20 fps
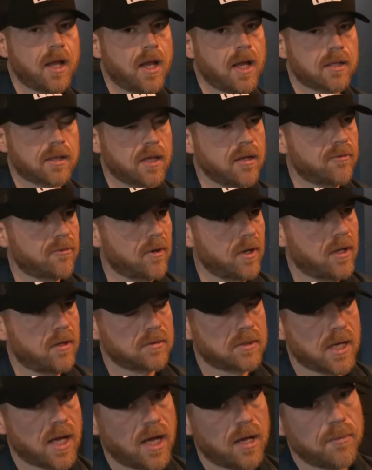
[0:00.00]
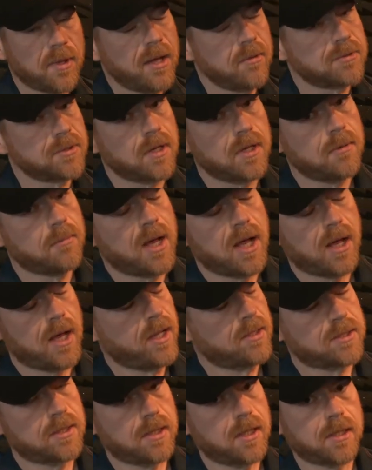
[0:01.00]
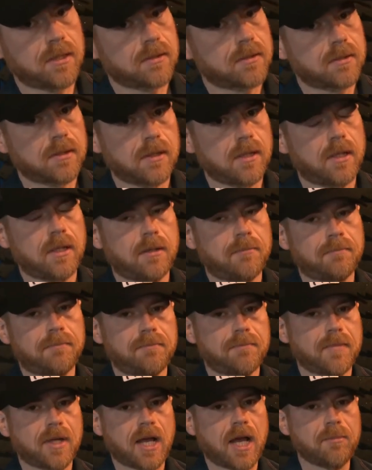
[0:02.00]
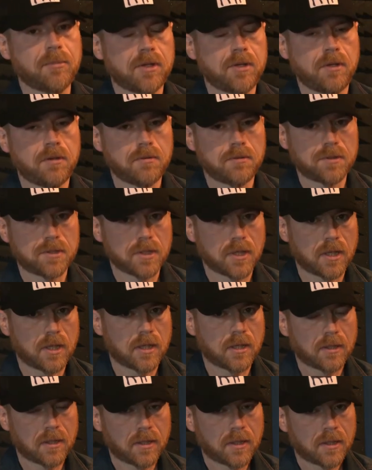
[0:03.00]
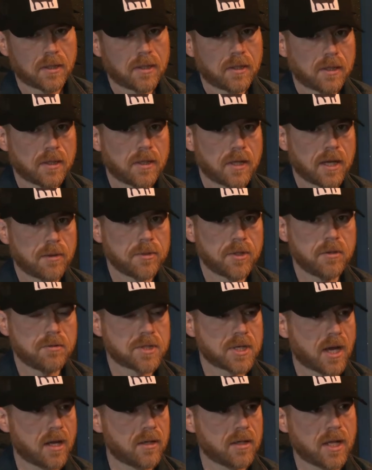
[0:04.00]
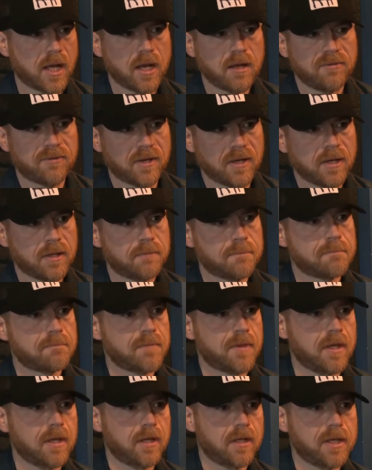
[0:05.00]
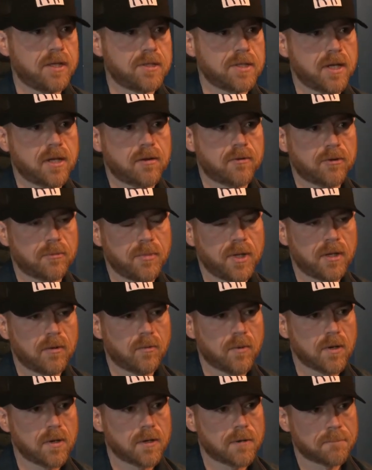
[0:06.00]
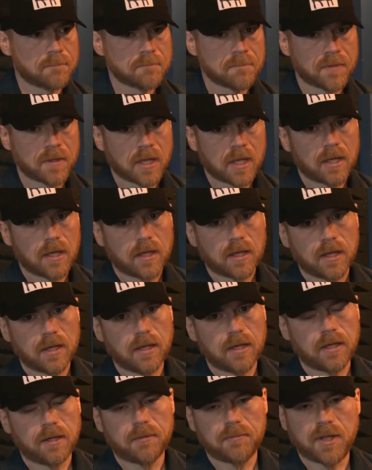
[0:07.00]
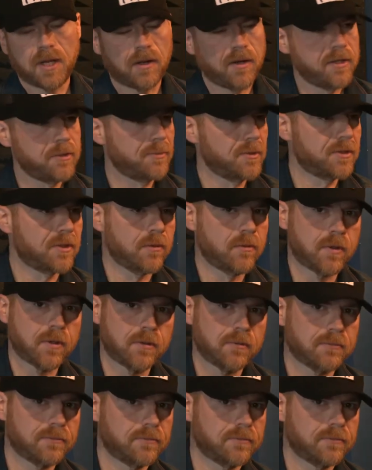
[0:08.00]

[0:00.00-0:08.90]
like that for a long time. That was really by accident. Um, I'm a huge uh, I'm a huge Colin Hay fan, the lead singer from Men at Work. Yeah. Uh, you know, he's been touring